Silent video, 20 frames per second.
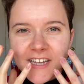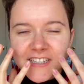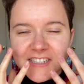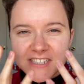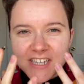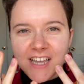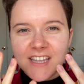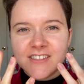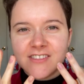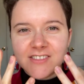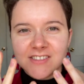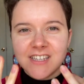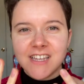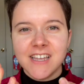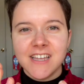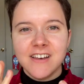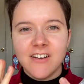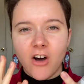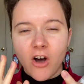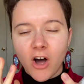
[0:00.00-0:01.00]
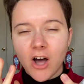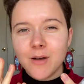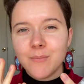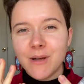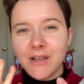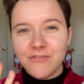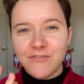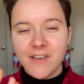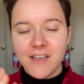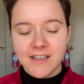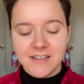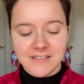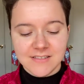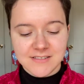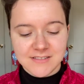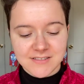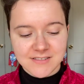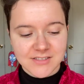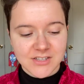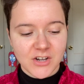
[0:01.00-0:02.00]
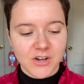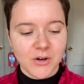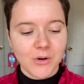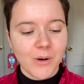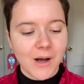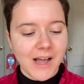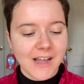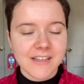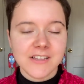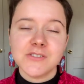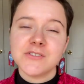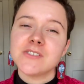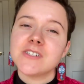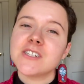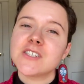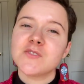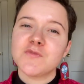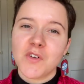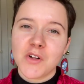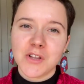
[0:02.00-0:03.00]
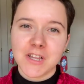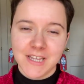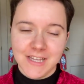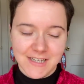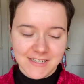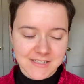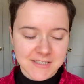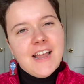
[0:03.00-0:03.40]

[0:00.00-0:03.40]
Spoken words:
dead skin on my face, so I use an exfoliant.